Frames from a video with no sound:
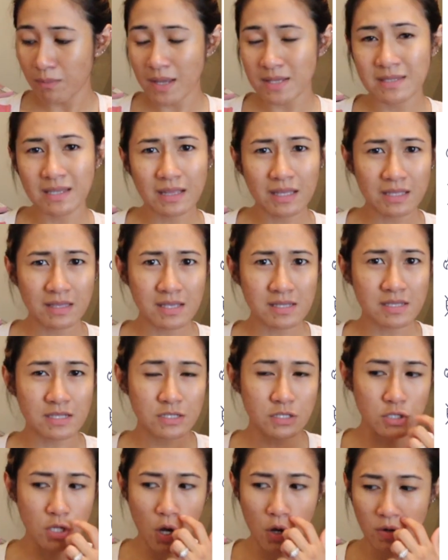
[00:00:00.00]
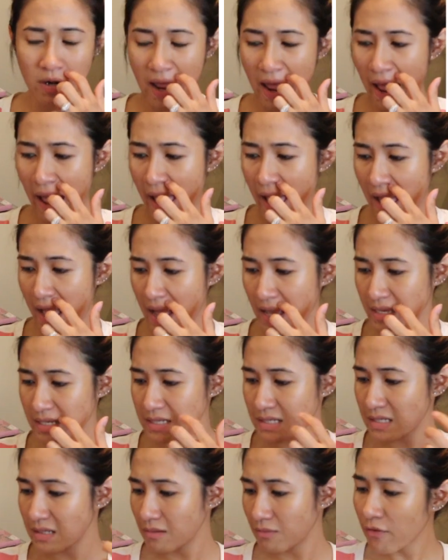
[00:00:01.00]
Basically, this is known
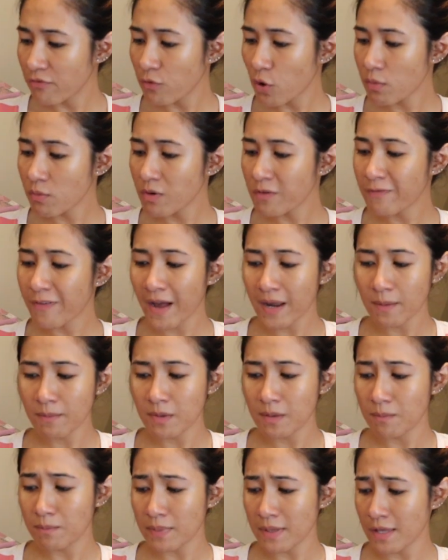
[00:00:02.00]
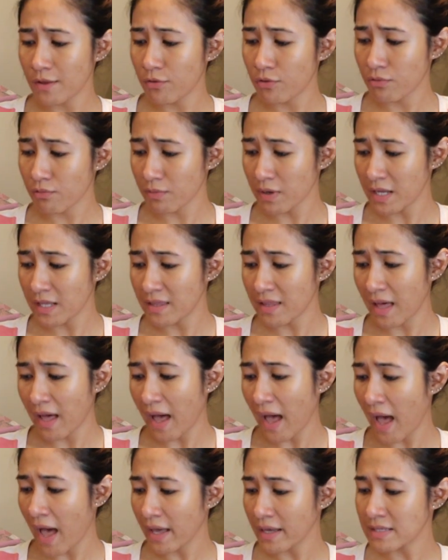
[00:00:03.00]
as a form of vitamin B3
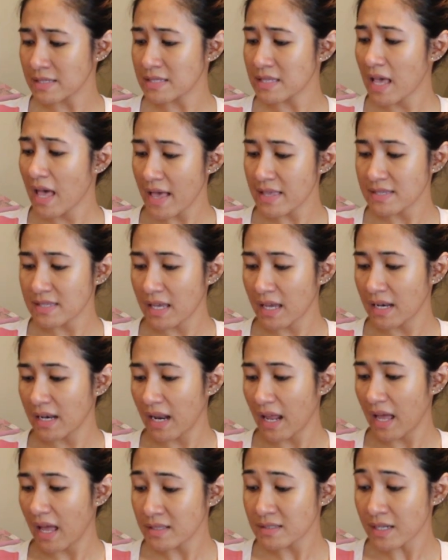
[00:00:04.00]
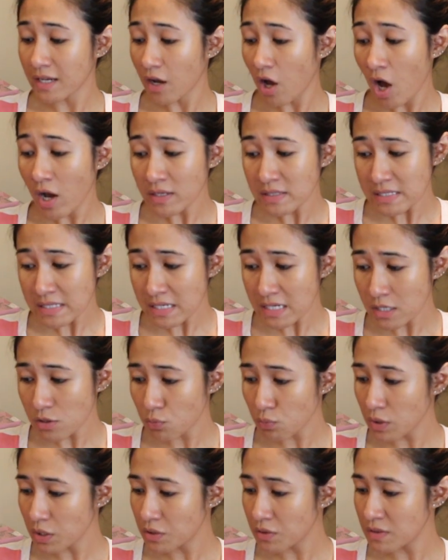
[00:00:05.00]
that acts as an
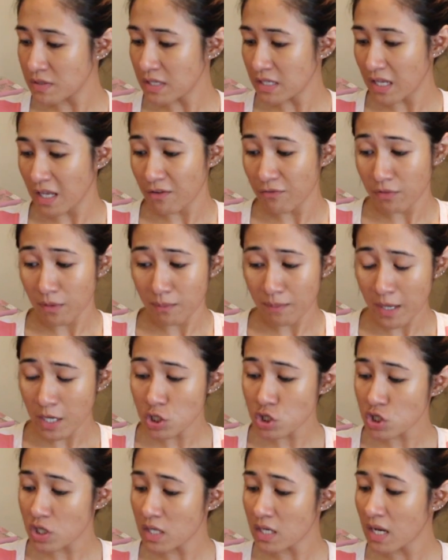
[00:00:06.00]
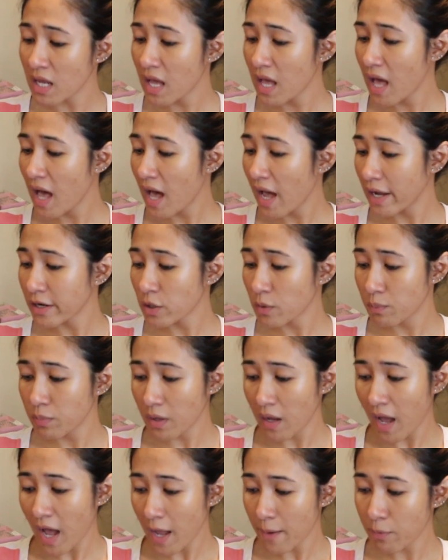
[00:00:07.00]
antioxidant, reducing inflammation,
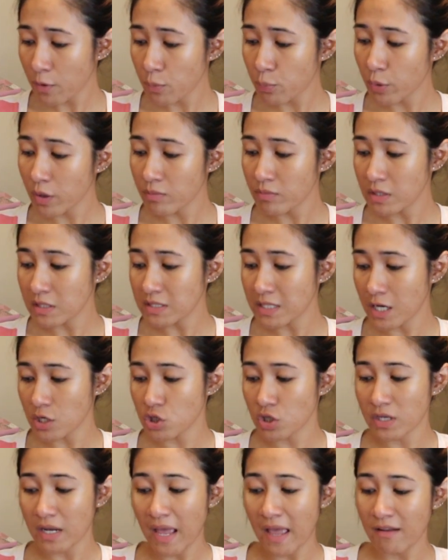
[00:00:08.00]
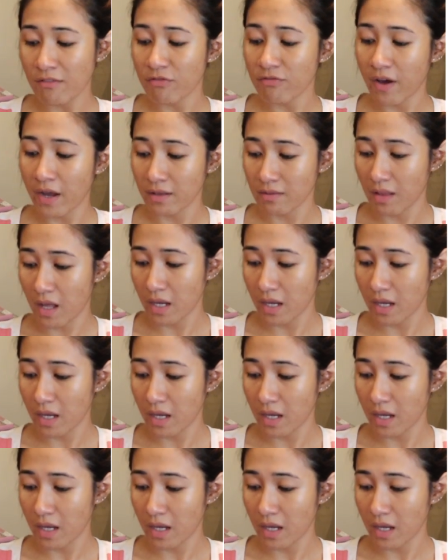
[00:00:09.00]
hyperpigmentation, and fine